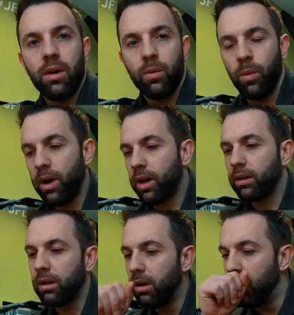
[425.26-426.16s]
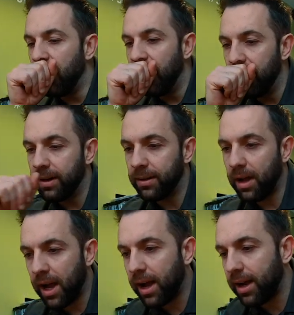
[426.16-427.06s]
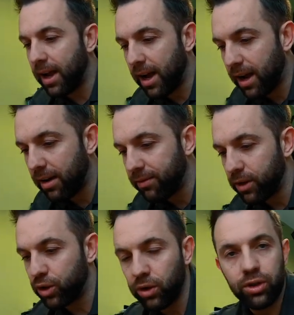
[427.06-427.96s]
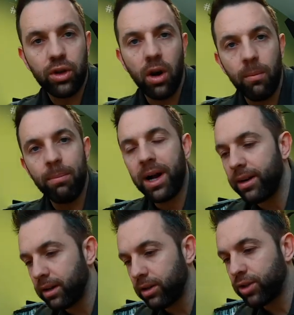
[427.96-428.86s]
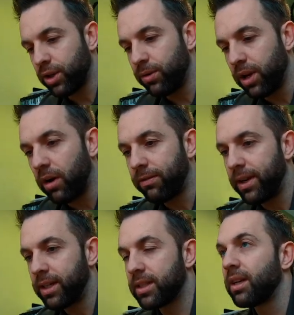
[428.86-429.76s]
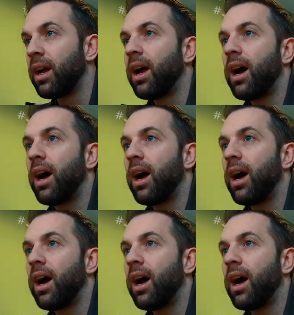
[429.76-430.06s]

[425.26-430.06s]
Q. Well, I have just got back to the office